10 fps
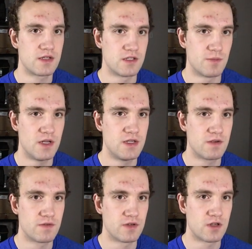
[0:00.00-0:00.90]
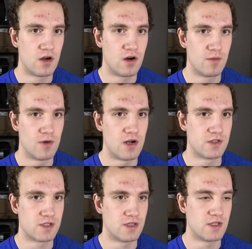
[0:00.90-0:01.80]
as many different car
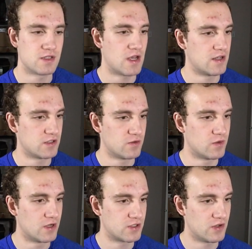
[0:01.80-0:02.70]
models in this as you want.